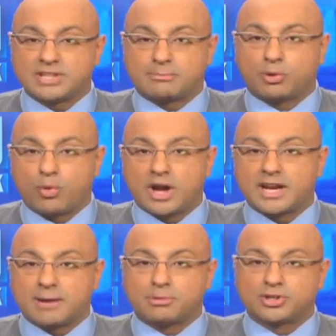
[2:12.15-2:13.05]
as number
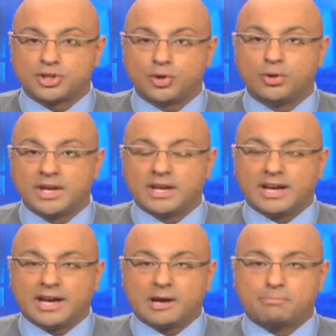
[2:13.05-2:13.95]
one and number two
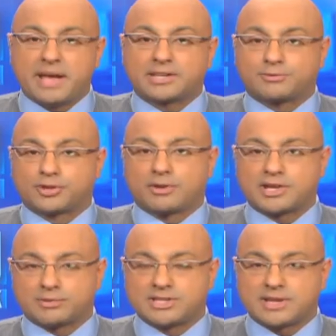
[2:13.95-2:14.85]
uh, picks for
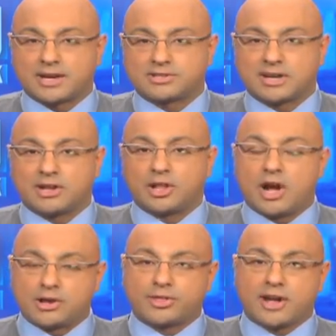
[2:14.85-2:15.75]
Treasury Treasury Secretary,
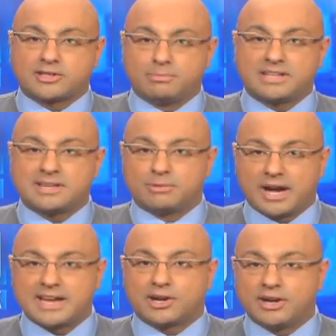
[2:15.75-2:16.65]
long thought to be Tim
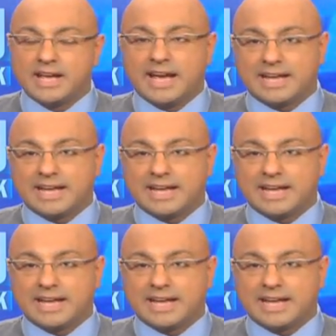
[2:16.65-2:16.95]
Geithner,